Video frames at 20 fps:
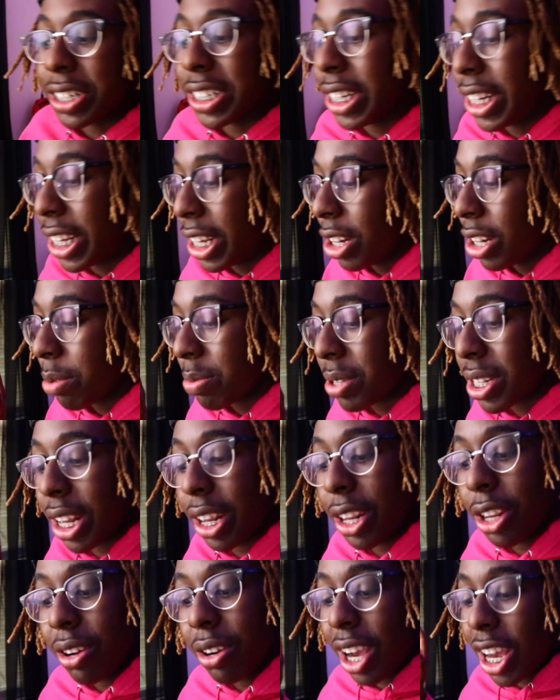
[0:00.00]
And you know what I'm
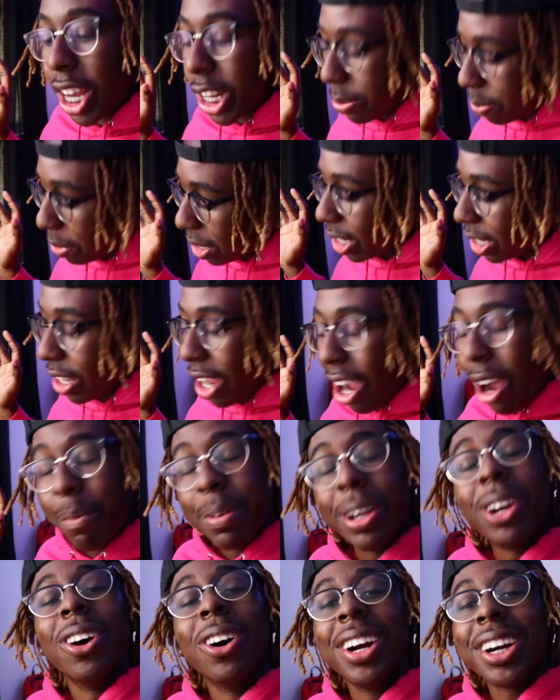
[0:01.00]
saying? You guys be y'all be
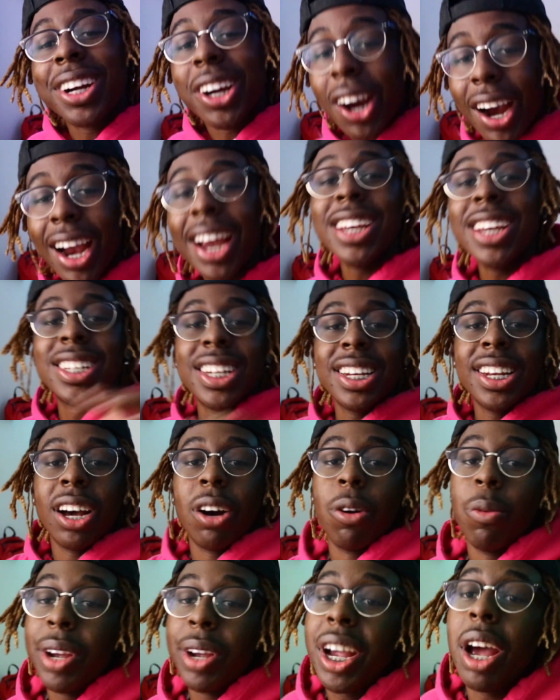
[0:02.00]
going crazy now.
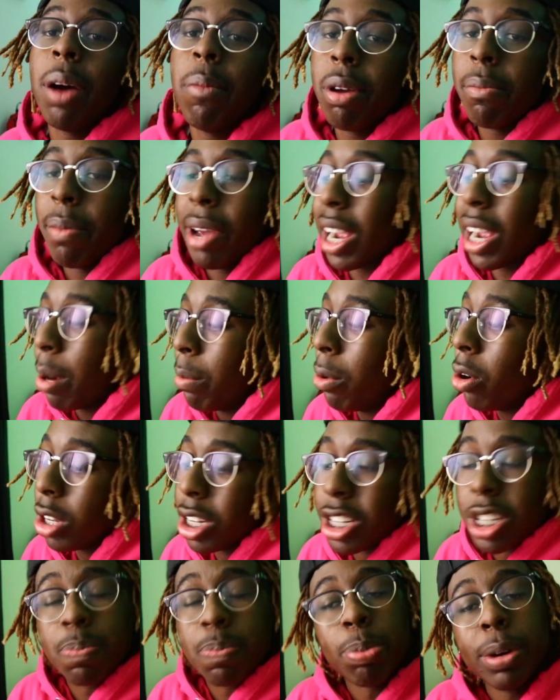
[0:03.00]
We coming back. I'm on a
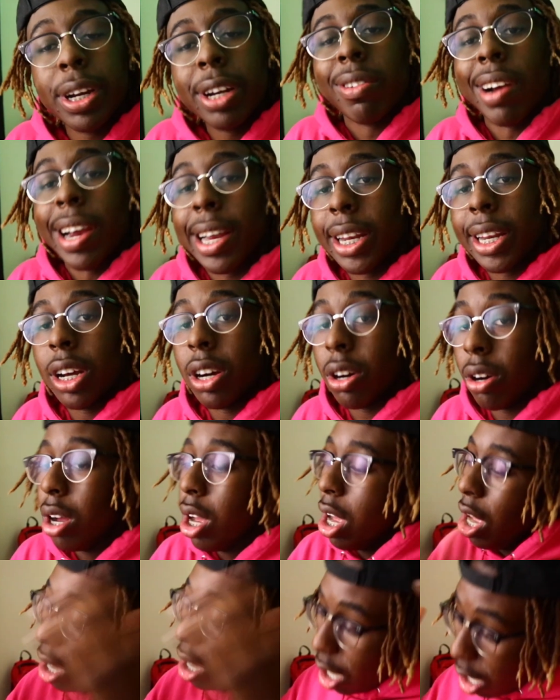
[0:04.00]
spree right now.
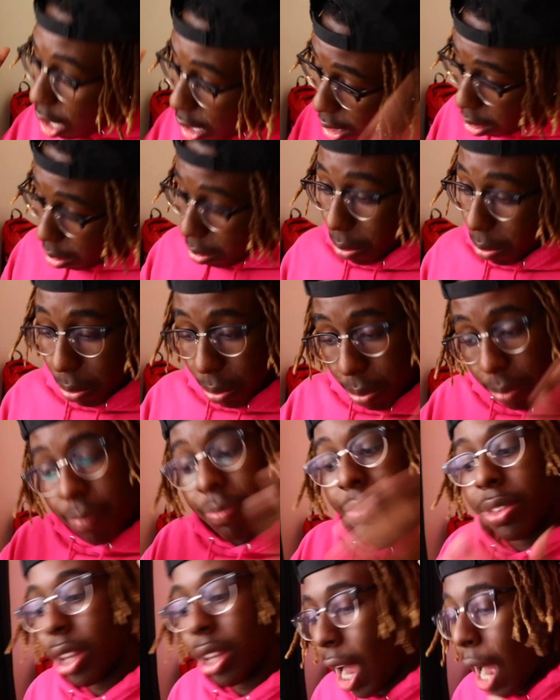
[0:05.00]

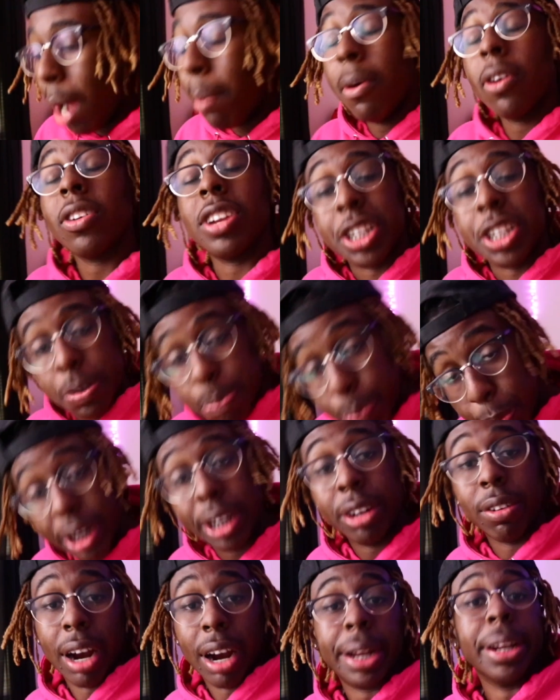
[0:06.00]
I'm on a spree
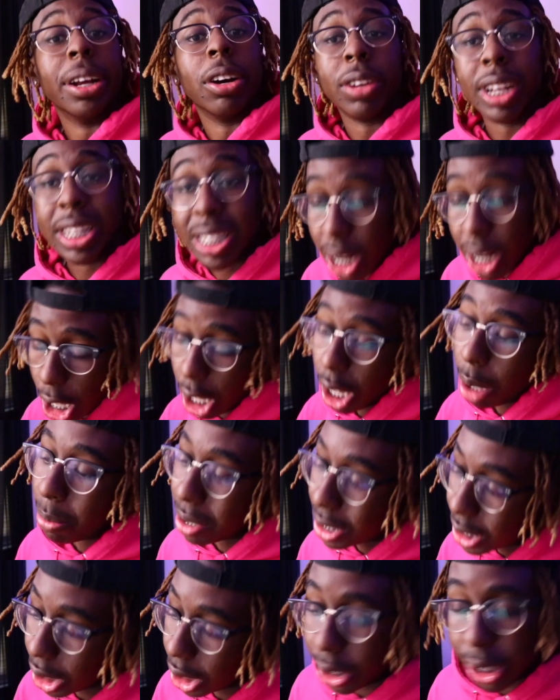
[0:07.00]
right now. That's all I'm gonna
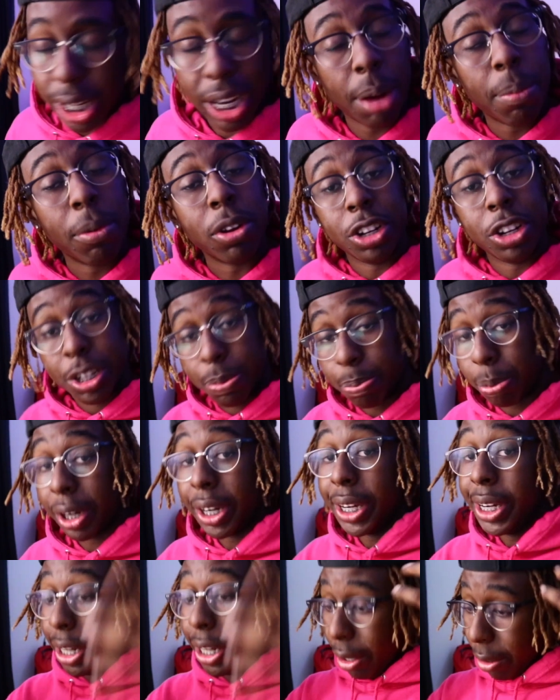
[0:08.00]
tell you guys. I'm on a
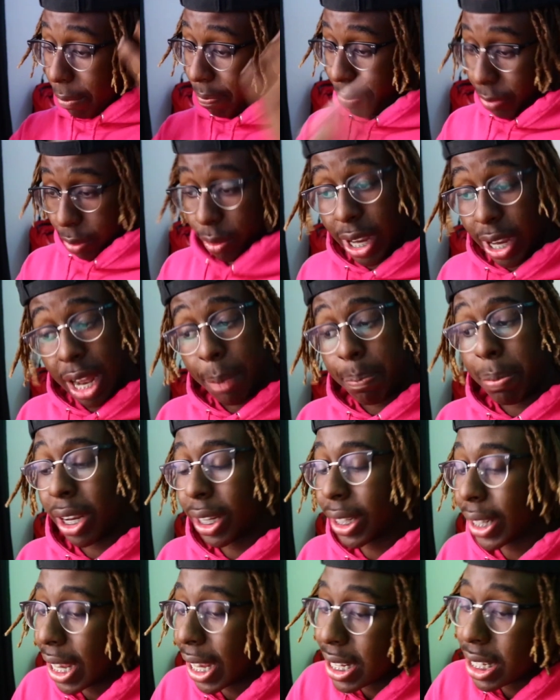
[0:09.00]
spree. We got
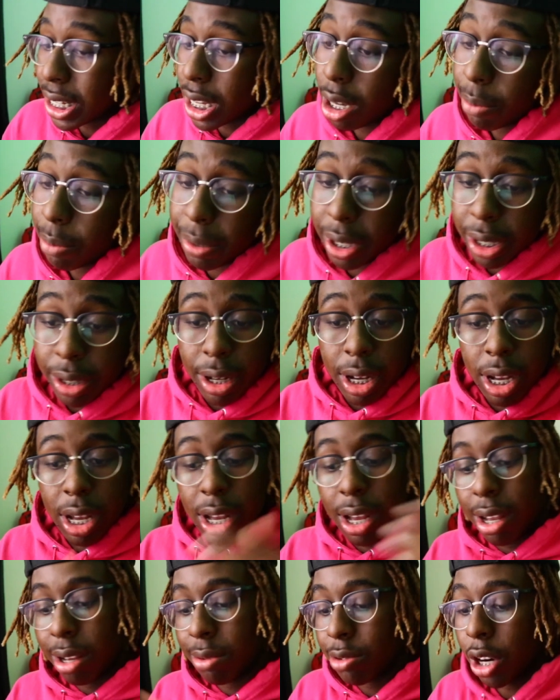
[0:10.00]
big things coming.
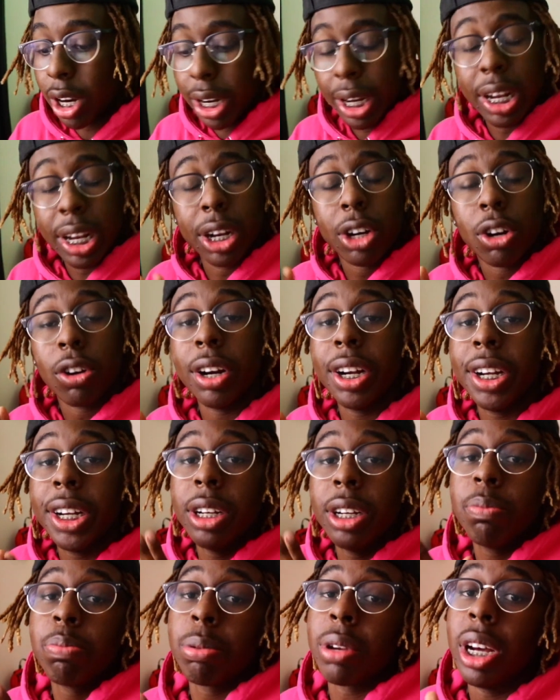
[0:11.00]
Trying to get a
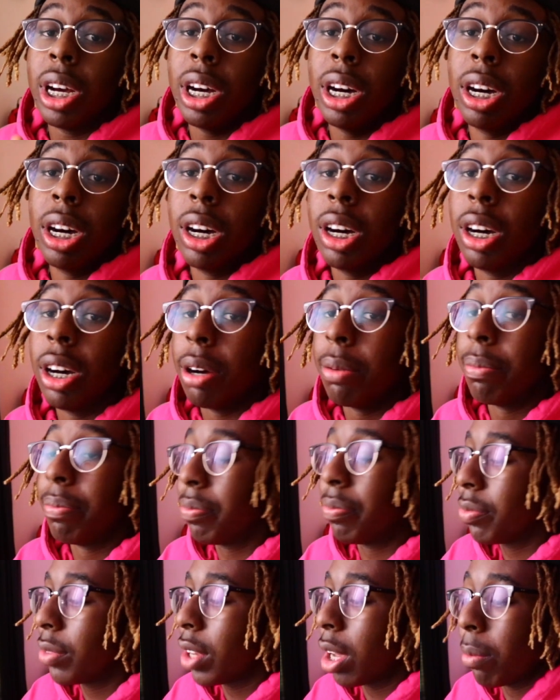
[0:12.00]
crib. Um,
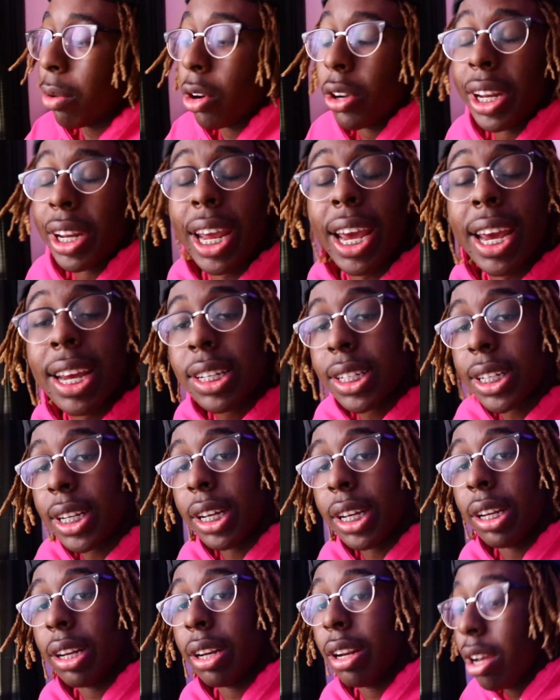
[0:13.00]
I'm only
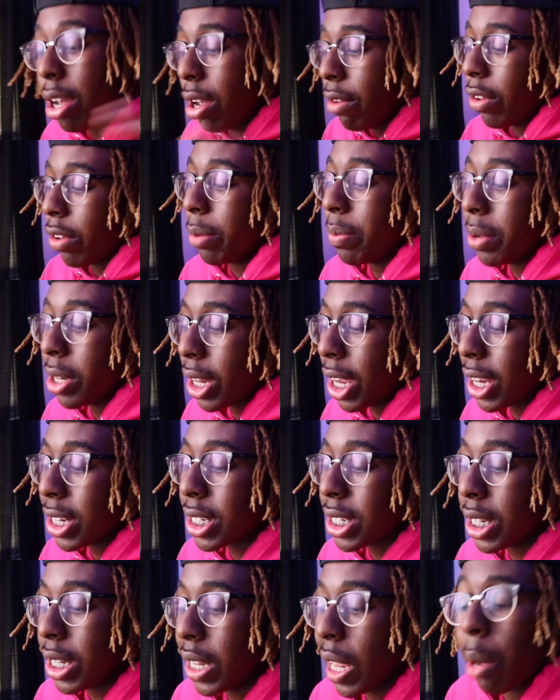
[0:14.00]
18 gonna be
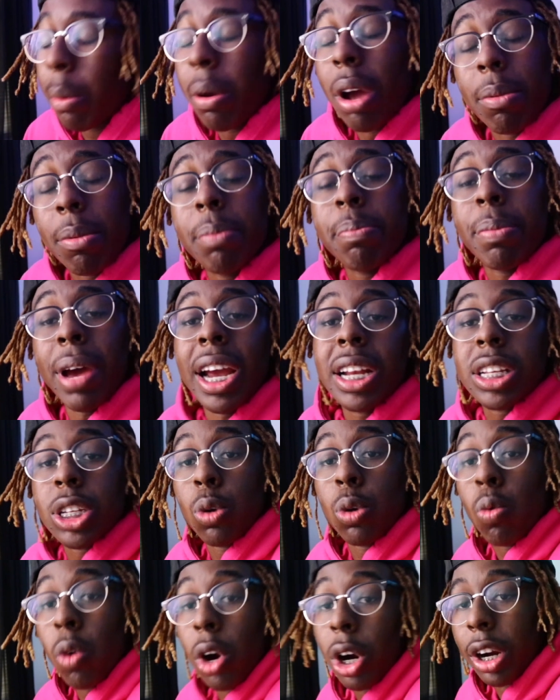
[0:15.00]
19. I'm coming back to
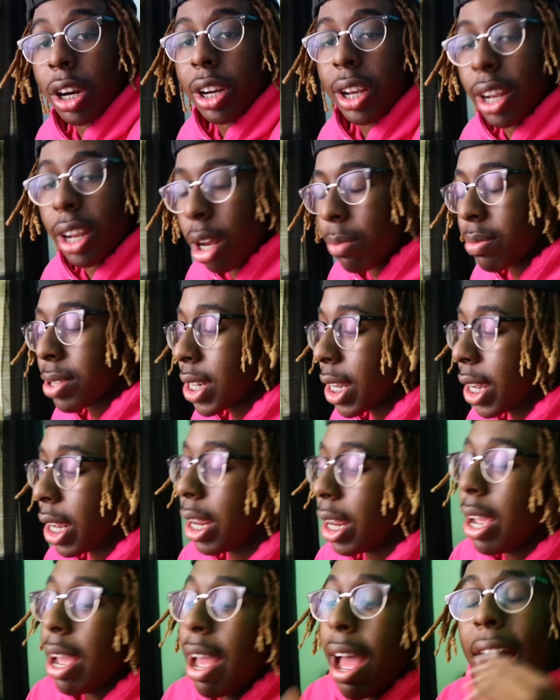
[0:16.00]
work. You know what I'm
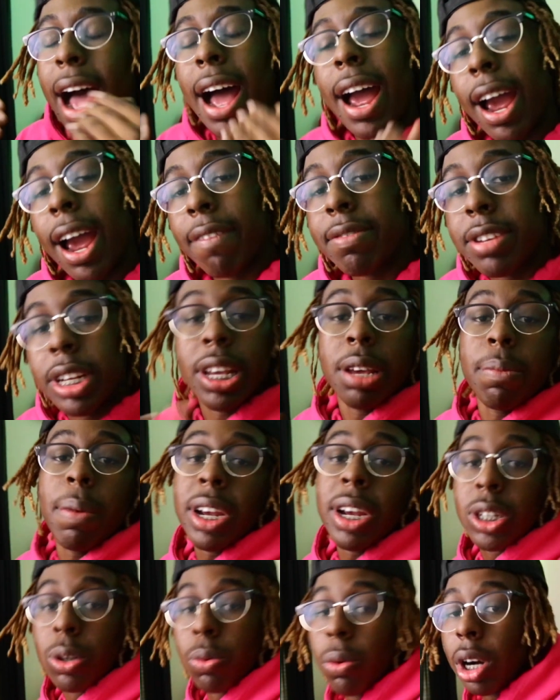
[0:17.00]
saying? I have to get
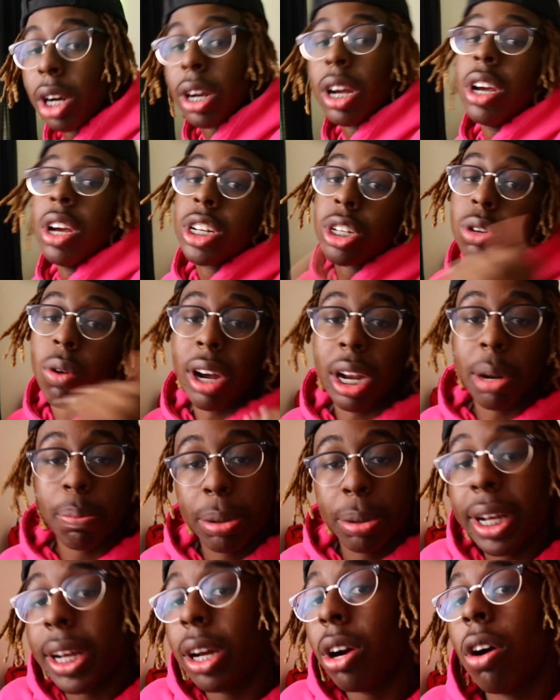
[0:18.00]
back to work so I can
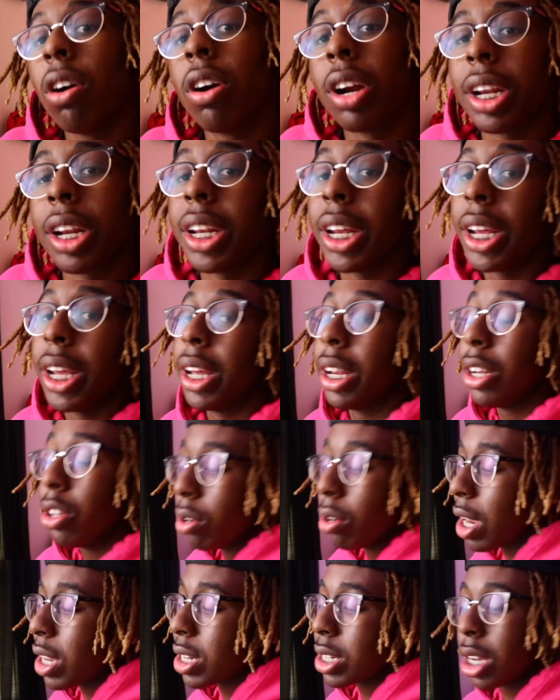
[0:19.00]
play hard at the end. You
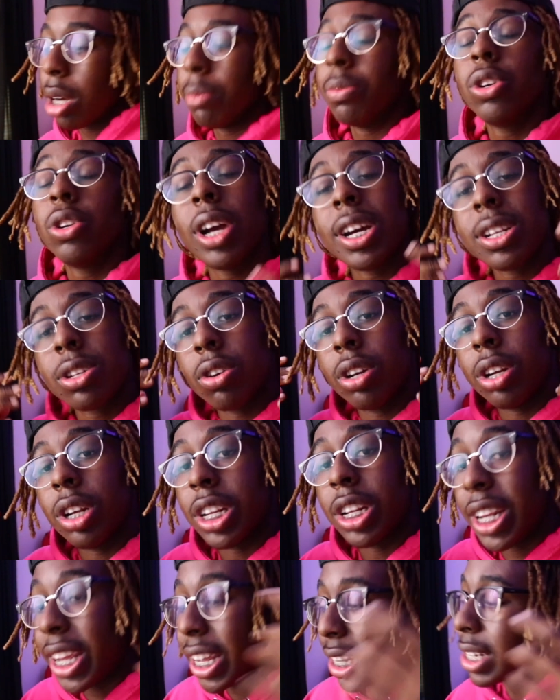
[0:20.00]
guys coming, you guys gonna
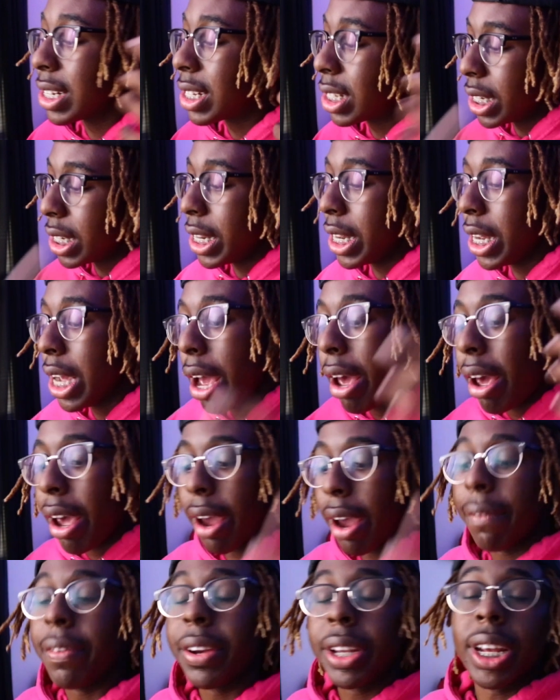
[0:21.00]
get to see
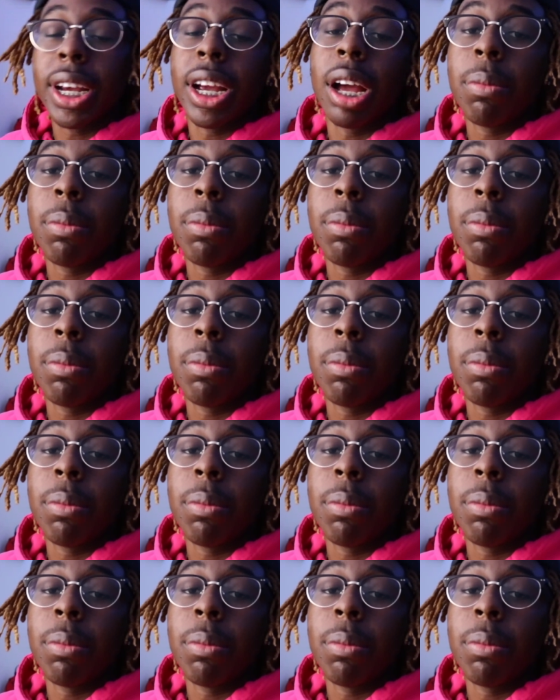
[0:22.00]
everything.